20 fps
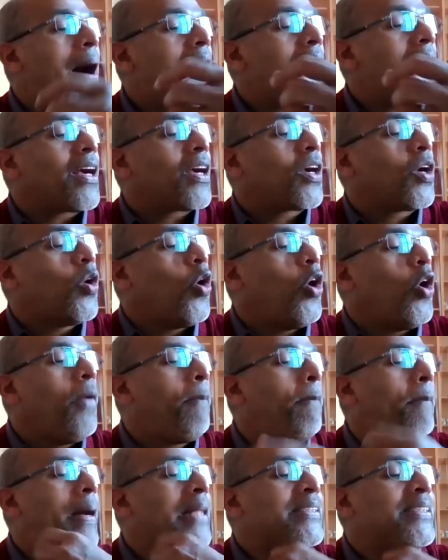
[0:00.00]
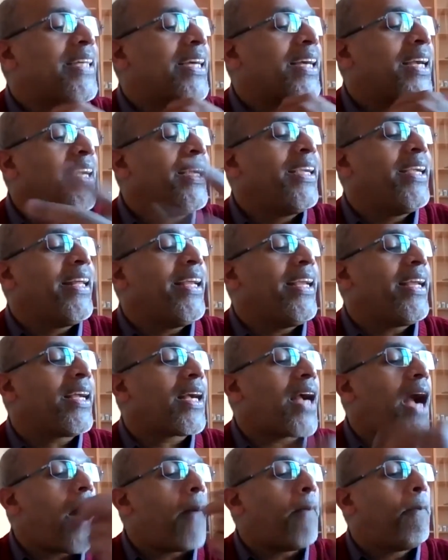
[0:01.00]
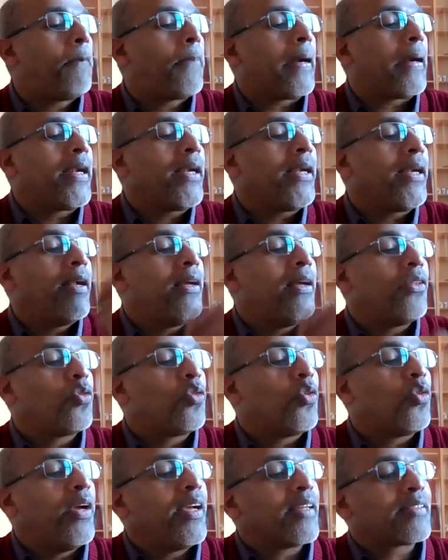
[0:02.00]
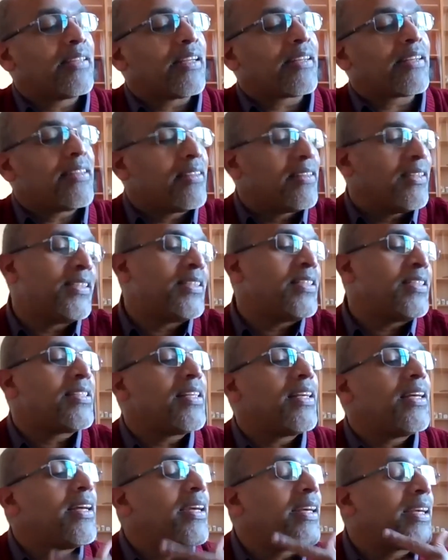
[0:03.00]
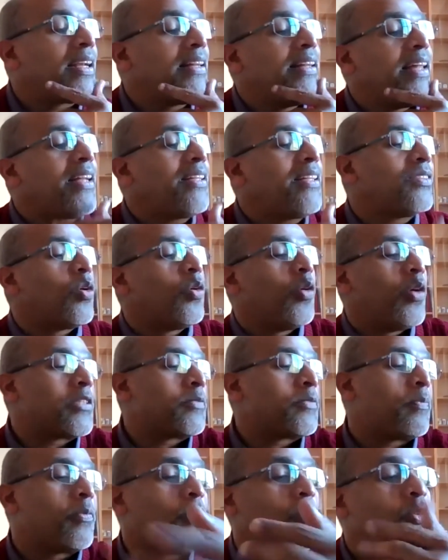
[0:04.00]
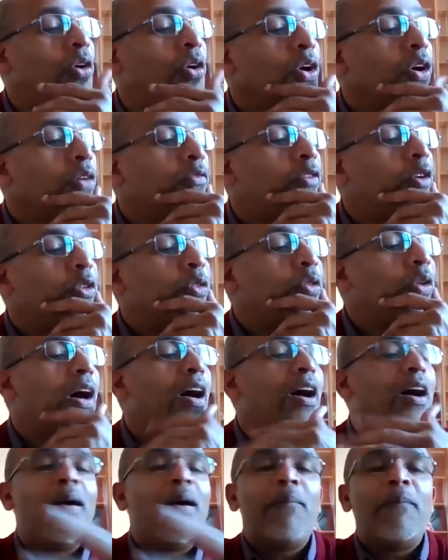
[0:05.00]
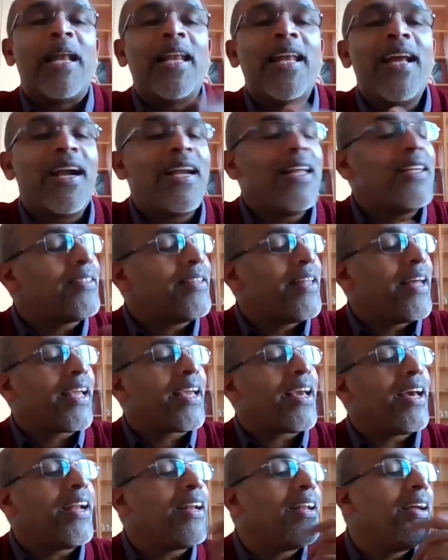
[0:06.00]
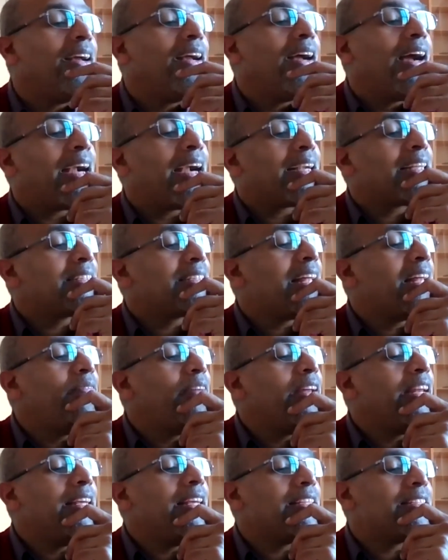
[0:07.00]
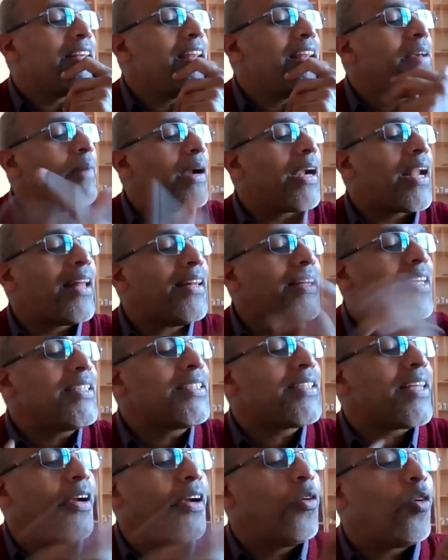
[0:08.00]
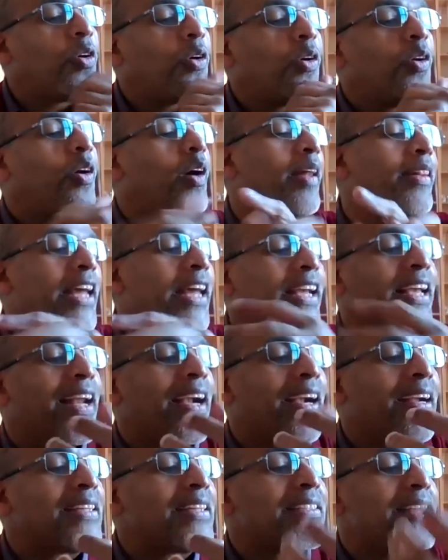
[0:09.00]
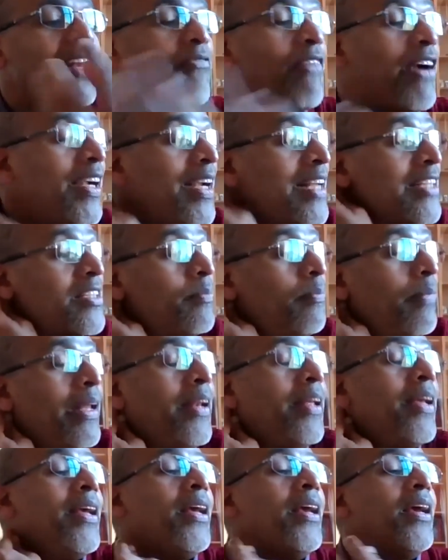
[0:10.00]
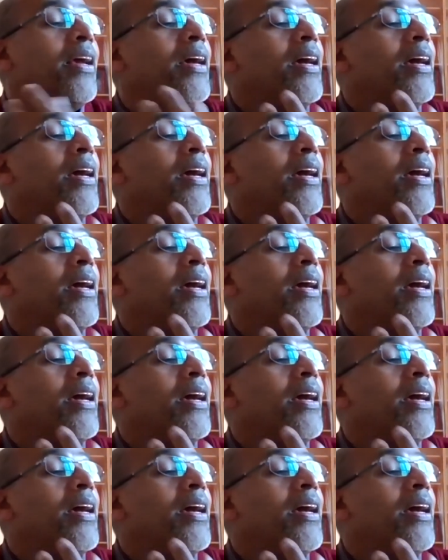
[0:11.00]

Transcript: Parakol, Panjangandi, Kapan, uh, etc. Uh, it is uh, written there. So as for, the Malayalis, they can understand very easily, but others, I don't know, they can understand what does mean